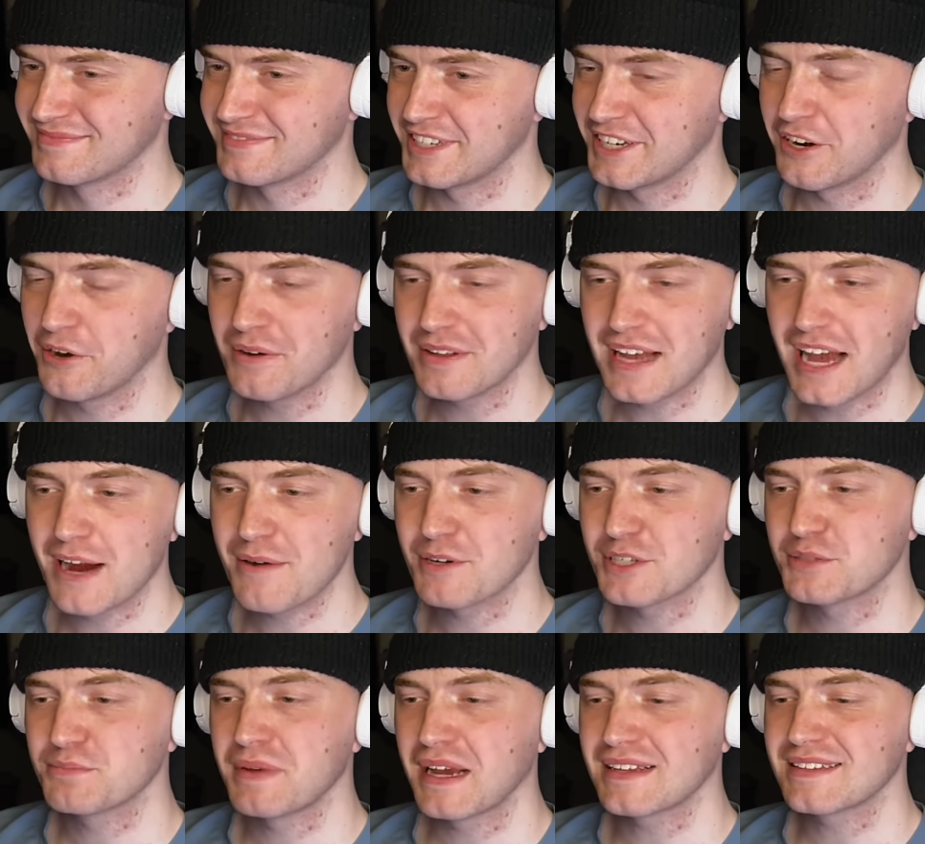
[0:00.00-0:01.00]
You know what? I
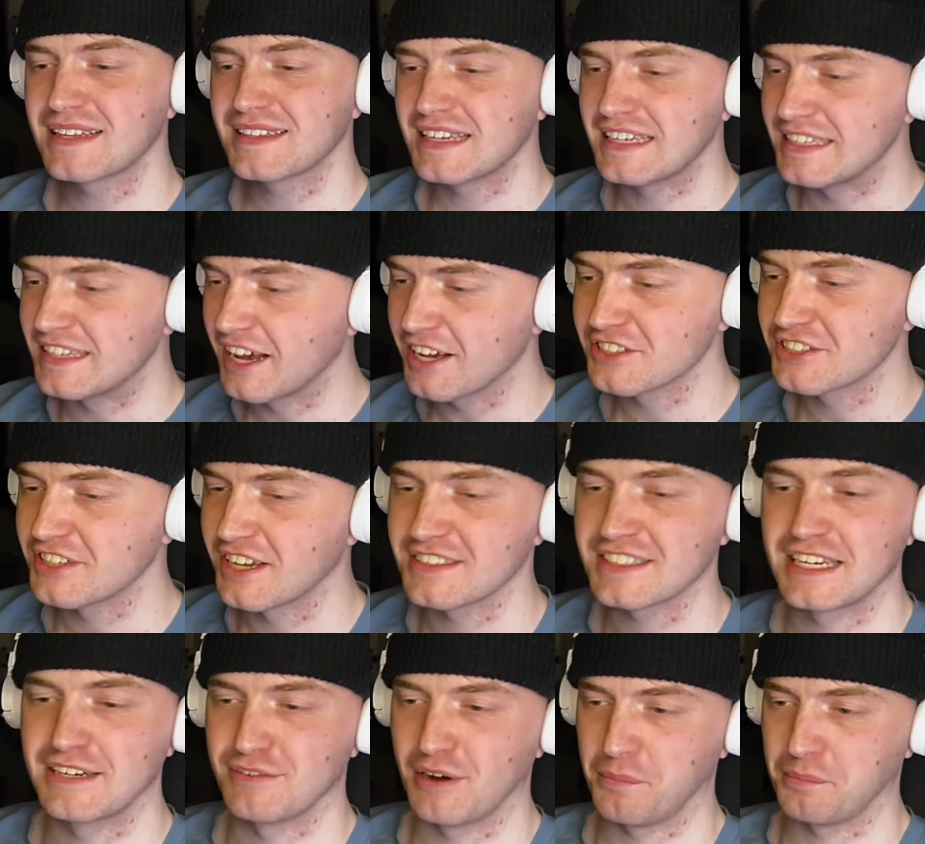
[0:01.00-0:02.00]
respect that he does not
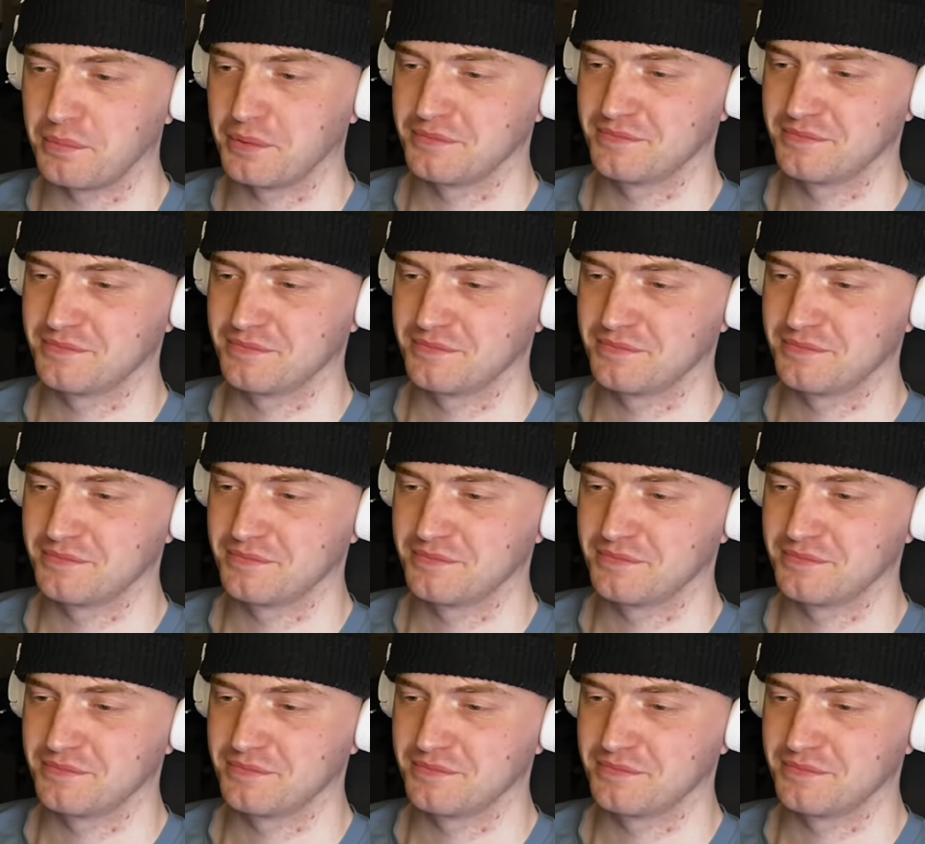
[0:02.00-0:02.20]
give up.